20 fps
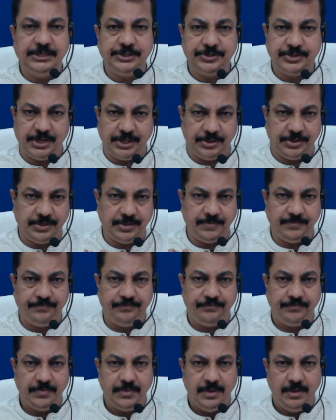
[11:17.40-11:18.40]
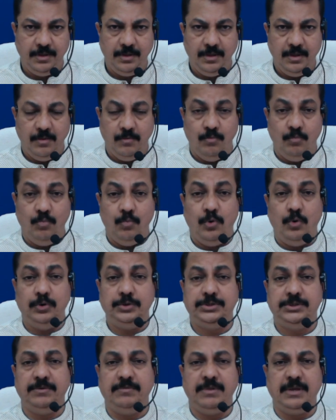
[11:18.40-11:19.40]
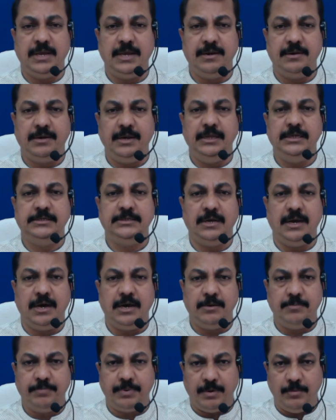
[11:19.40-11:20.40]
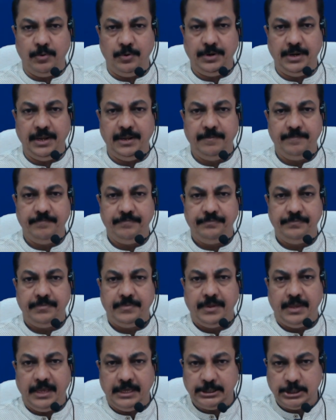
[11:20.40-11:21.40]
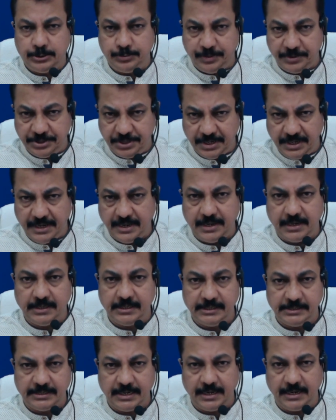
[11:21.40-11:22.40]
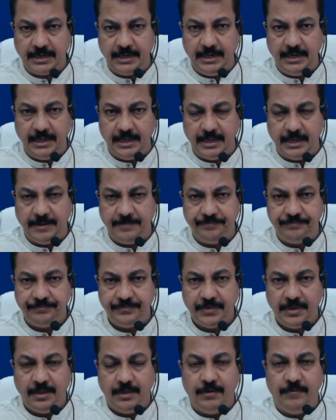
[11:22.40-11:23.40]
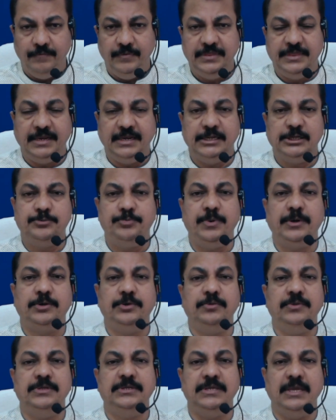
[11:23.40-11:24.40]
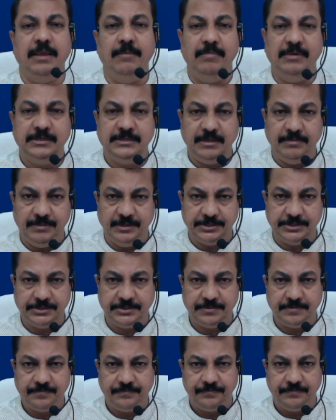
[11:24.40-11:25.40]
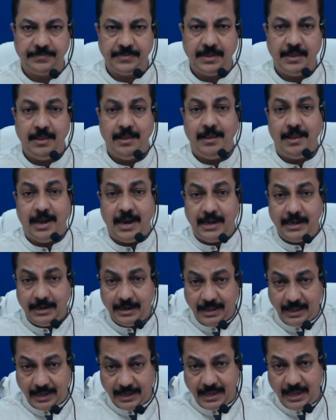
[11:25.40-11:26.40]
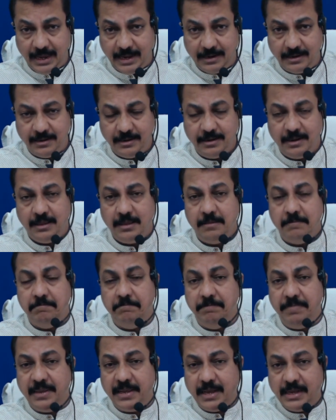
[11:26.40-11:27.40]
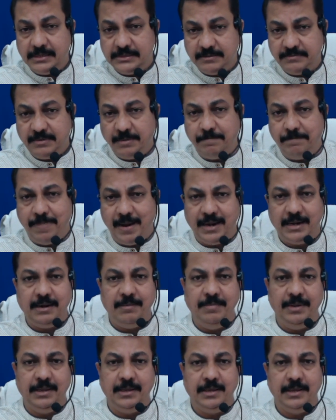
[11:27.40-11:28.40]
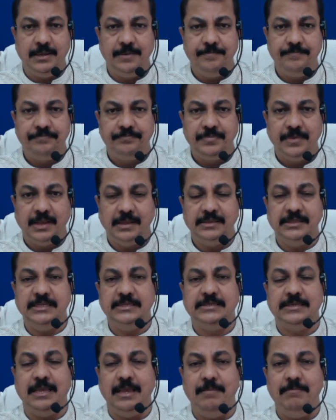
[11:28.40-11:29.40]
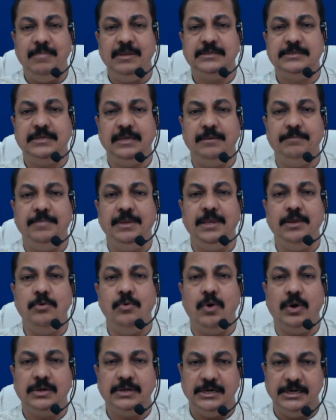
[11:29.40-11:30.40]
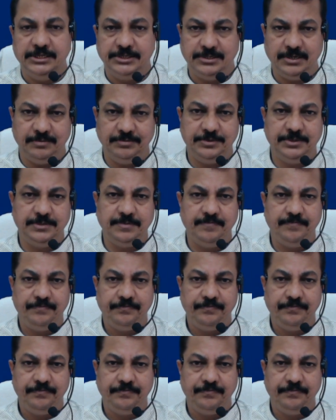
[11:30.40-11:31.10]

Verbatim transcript: strength. Most of the countries are promoting, especially countries like India, with respect to this MSMEs. And again, because of the pandemic, this MSME got disturbed.